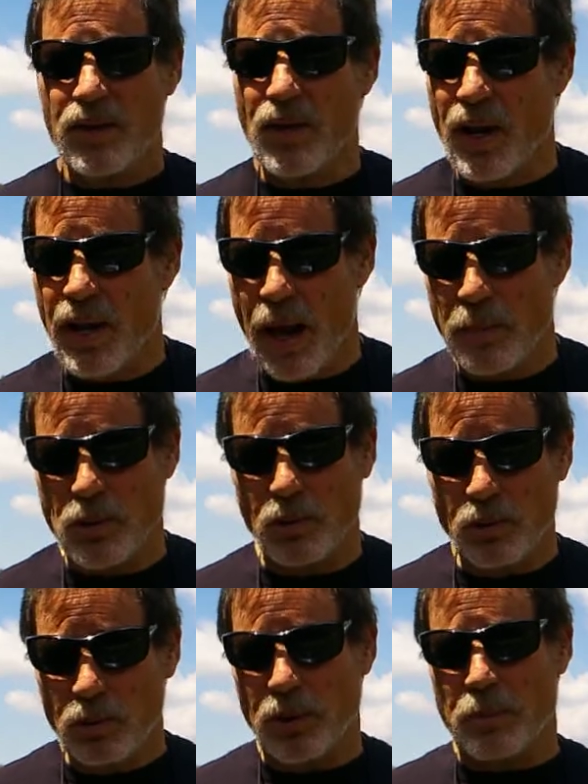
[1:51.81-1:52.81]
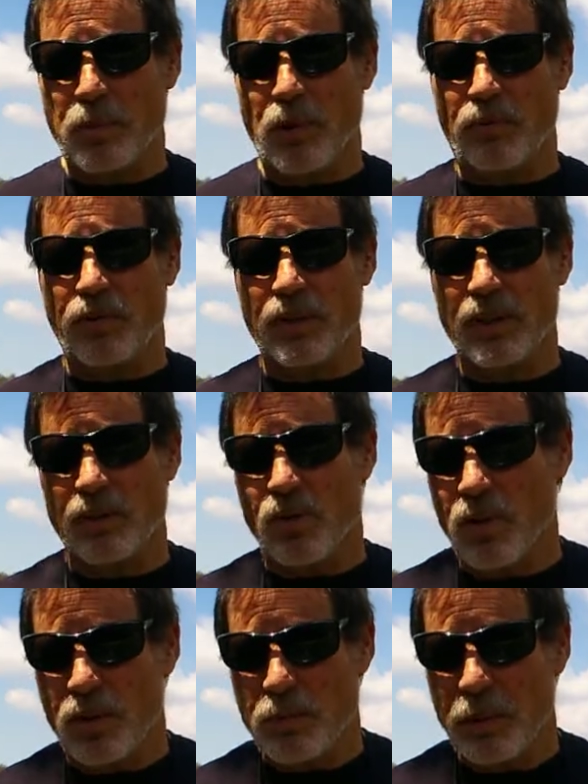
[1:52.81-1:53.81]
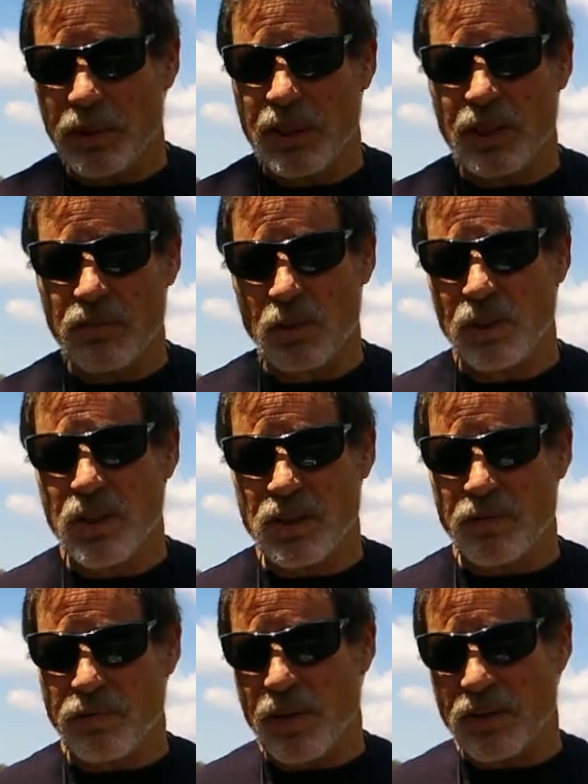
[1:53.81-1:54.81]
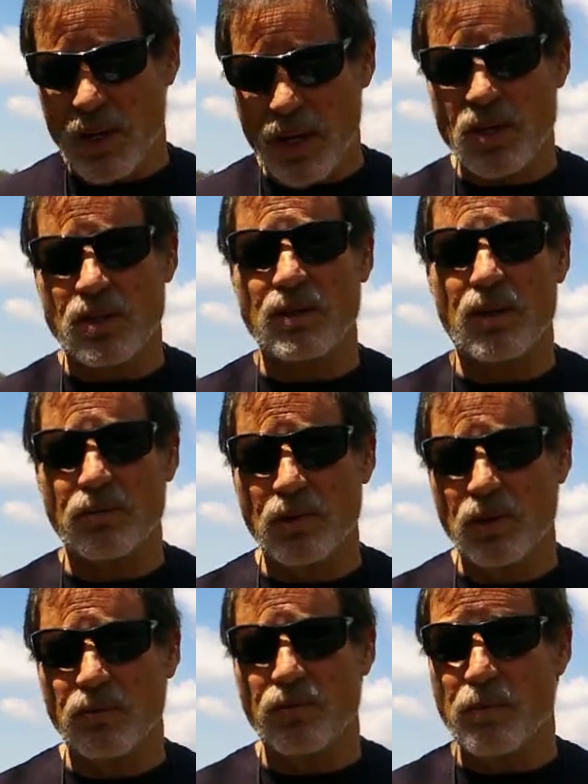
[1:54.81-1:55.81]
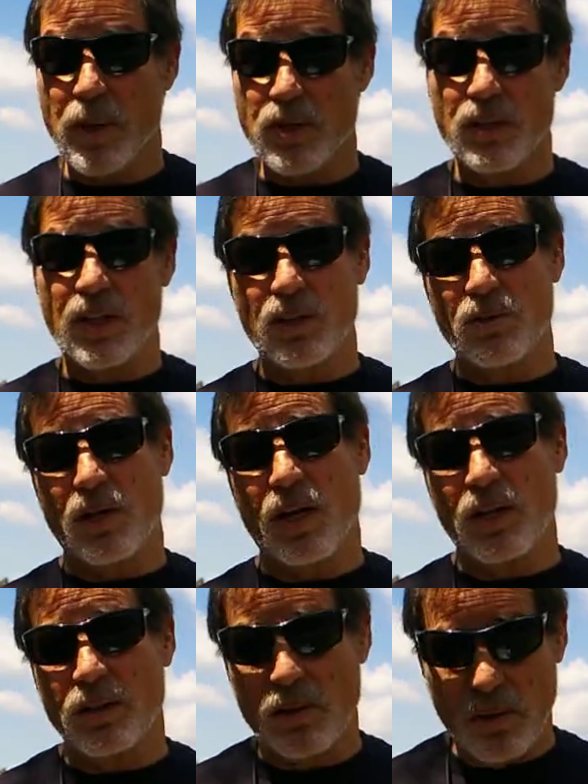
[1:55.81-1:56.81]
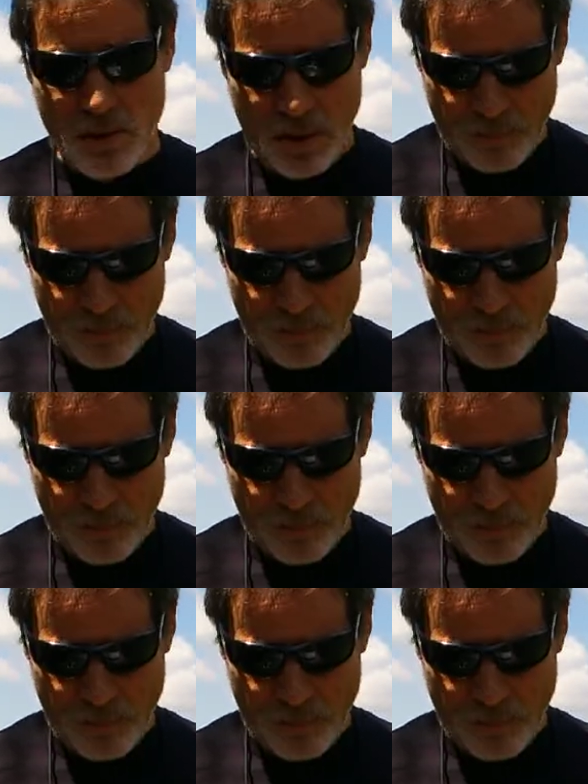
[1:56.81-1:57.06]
They're not absolutely perfect, of course, but they give you at least a foundation of good information that you can use